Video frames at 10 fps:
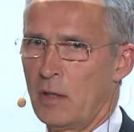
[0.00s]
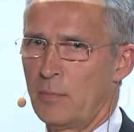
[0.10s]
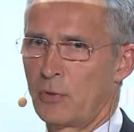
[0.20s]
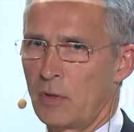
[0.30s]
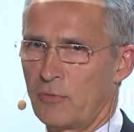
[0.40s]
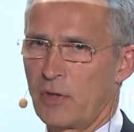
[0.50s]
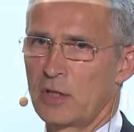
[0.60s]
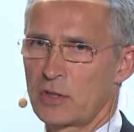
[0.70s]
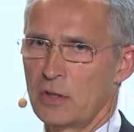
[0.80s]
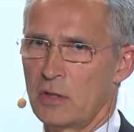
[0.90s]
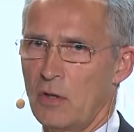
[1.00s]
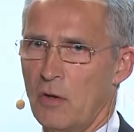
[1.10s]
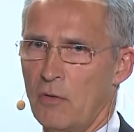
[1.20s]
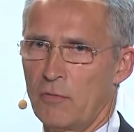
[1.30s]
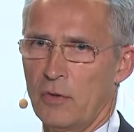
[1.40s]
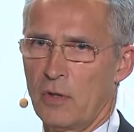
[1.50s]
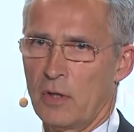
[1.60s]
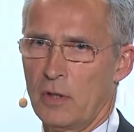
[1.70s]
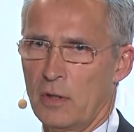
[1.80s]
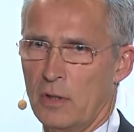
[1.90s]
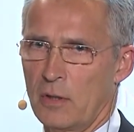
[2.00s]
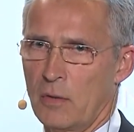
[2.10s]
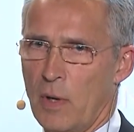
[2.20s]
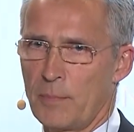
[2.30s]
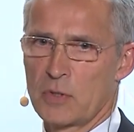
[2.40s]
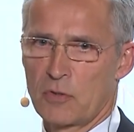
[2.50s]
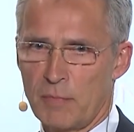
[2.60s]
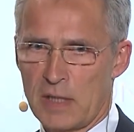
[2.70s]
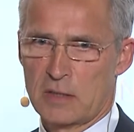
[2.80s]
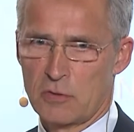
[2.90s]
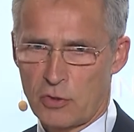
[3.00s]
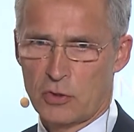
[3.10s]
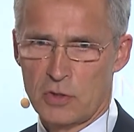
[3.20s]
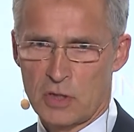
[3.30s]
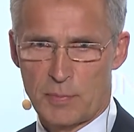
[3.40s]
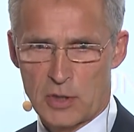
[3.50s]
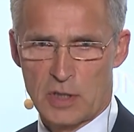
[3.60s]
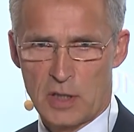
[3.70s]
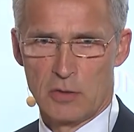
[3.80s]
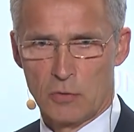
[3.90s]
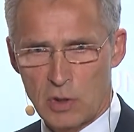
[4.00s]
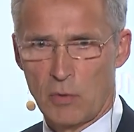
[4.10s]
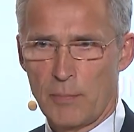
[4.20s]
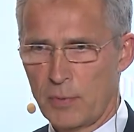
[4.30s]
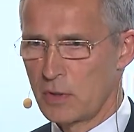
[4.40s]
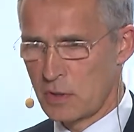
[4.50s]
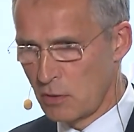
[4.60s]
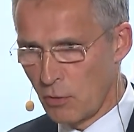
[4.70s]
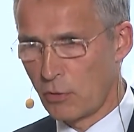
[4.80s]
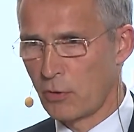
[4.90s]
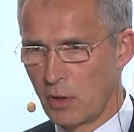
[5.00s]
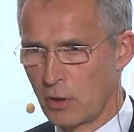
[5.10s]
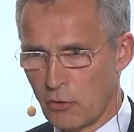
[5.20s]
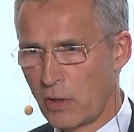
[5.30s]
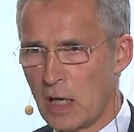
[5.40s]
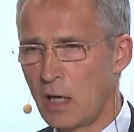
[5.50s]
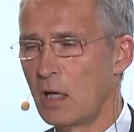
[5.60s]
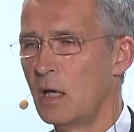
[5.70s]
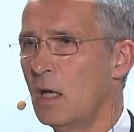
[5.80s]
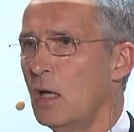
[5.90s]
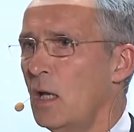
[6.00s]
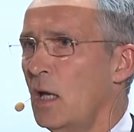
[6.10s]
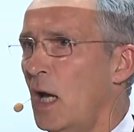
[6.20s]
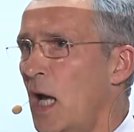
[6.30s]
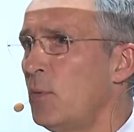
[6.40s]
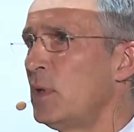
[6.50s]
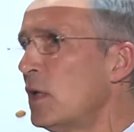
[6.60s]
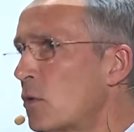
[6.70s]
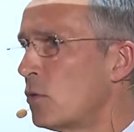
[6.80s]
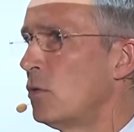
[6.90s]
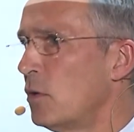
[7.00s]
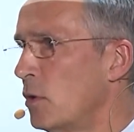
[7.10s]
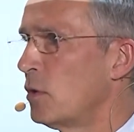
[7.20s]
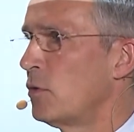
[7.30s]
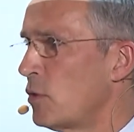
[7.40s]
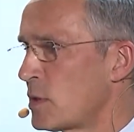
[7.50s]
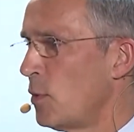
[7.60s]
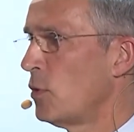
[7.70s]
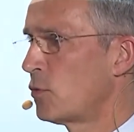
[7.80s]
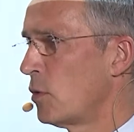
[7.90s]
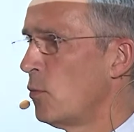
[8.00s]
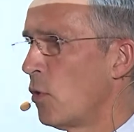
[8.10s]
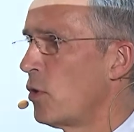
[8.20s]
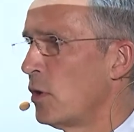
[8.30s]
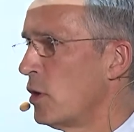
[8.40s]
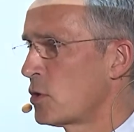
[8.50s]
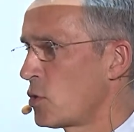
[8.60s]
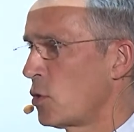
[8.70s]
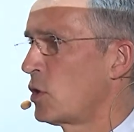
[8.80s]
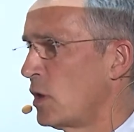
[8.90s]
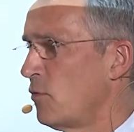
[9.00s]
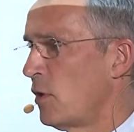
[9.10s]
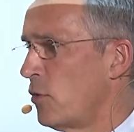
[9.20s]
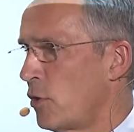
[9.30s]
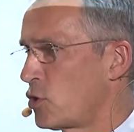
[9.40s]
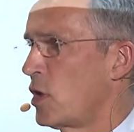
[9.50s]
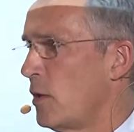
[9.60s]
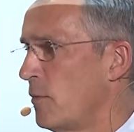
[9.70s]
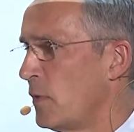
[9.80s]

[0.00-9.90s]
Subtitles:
proliferation of weapons of mass destruction, especially nuclear weapons, North Korea. And we need to respond to a more assertive Russia.